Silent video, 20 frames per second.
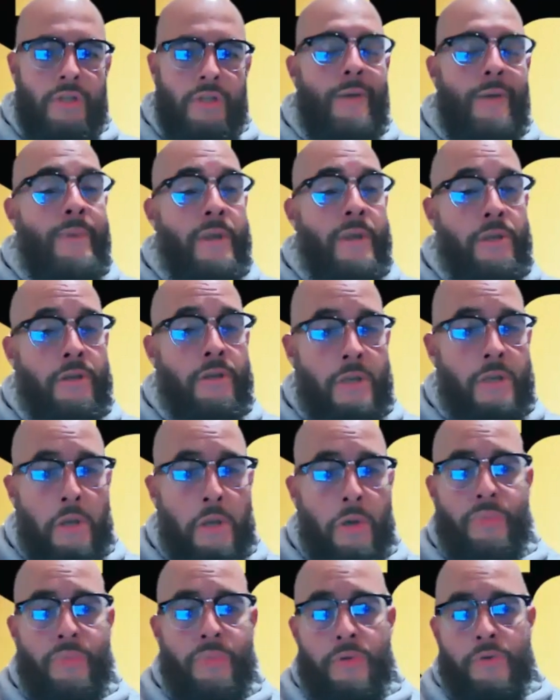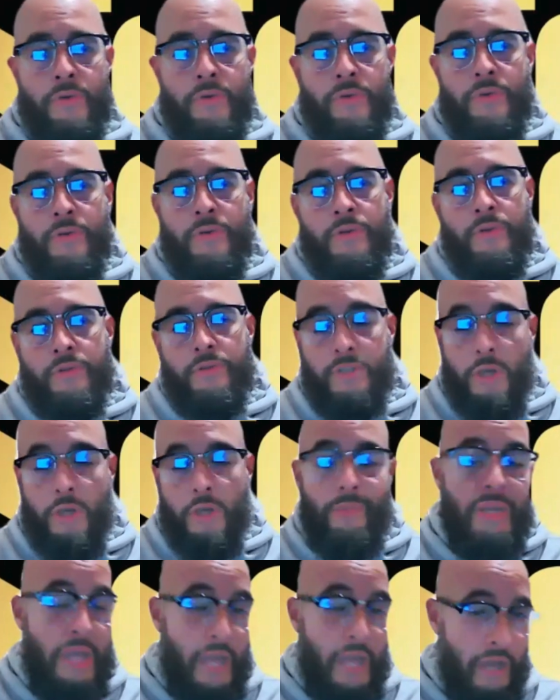I'm here to help you.
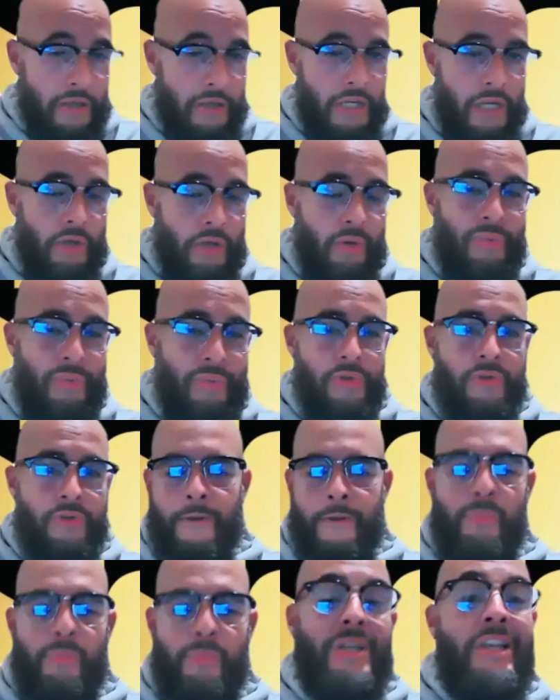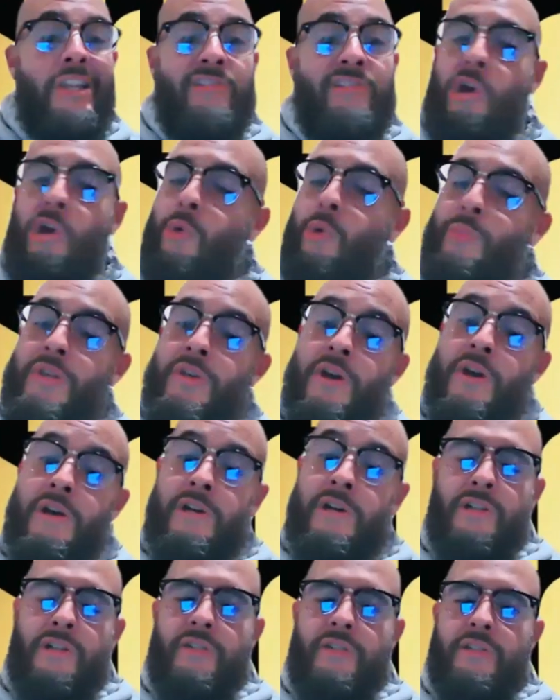Tell me how to help you. But let's go
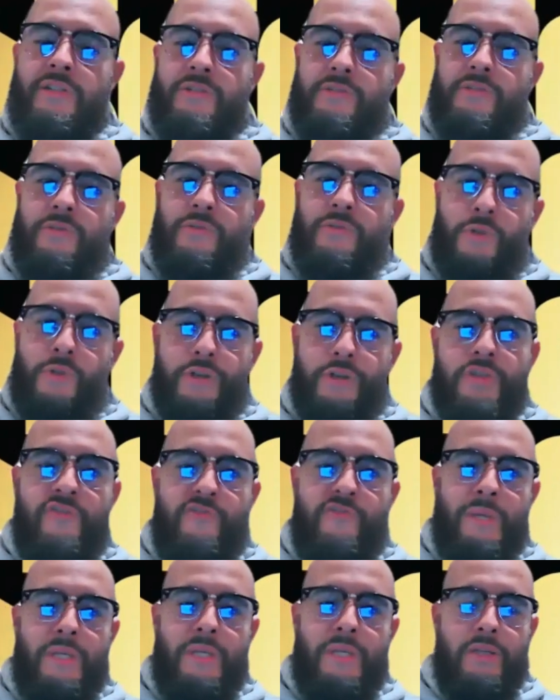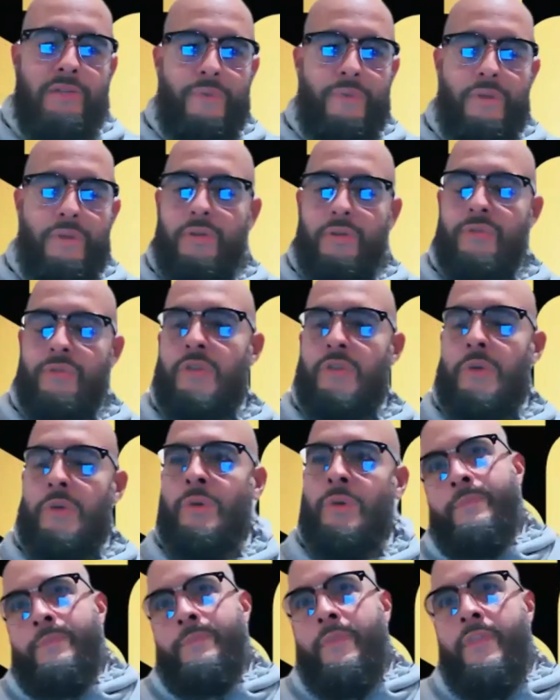beyond where you've been,
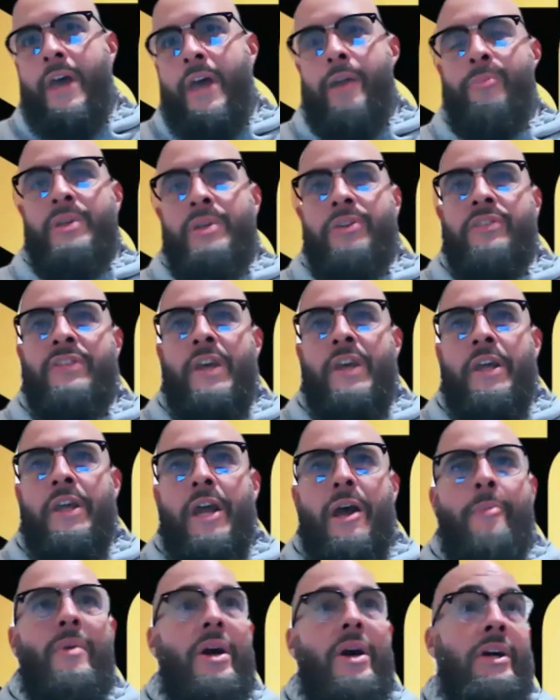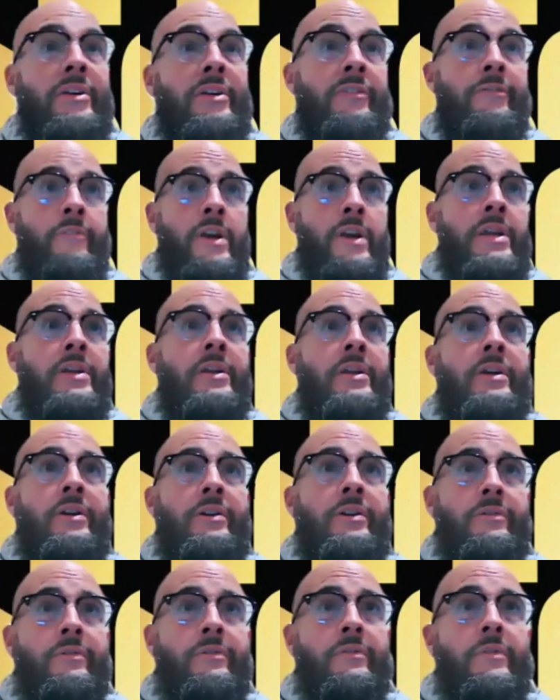So that being said, I'm unafraid
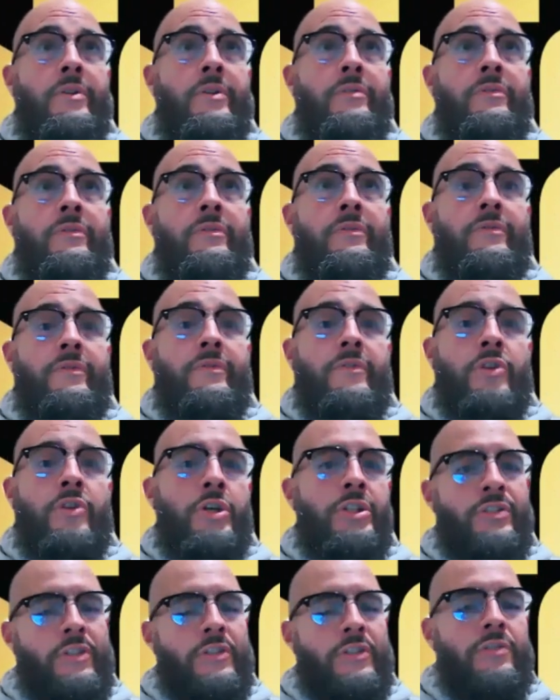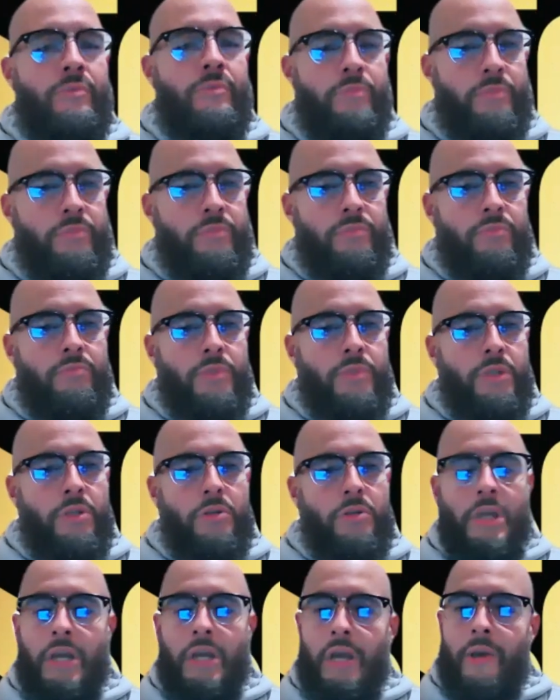of criticism,
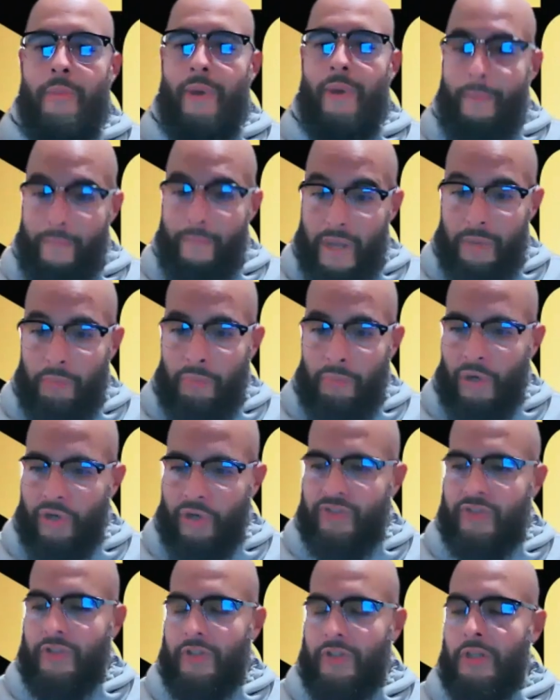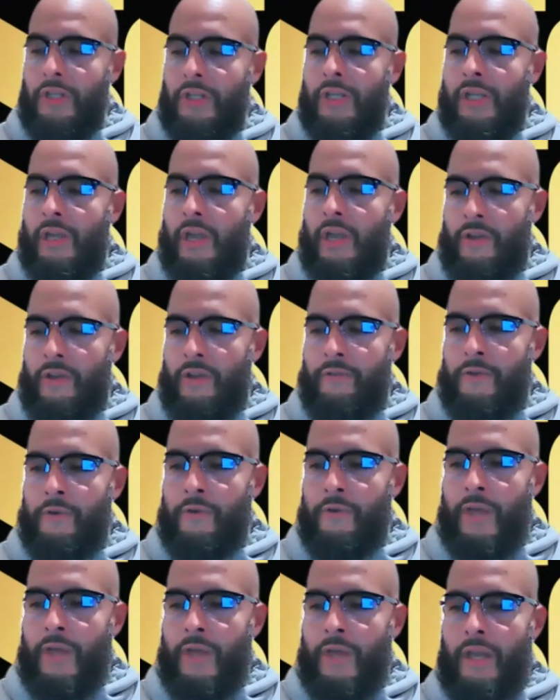me personally, I
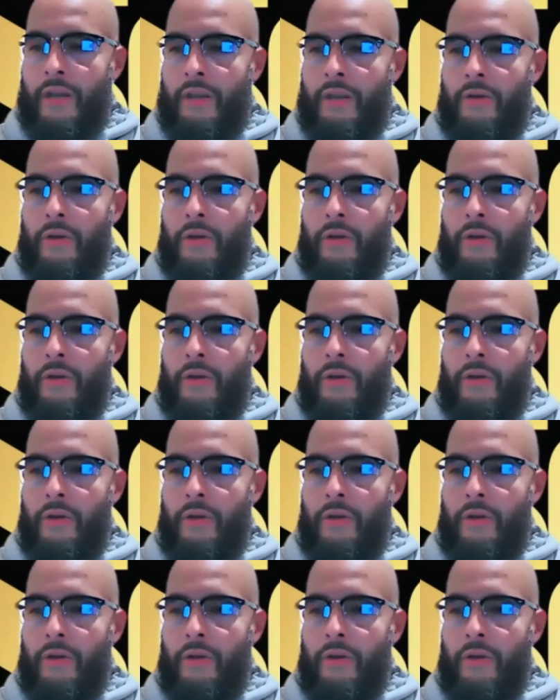feel that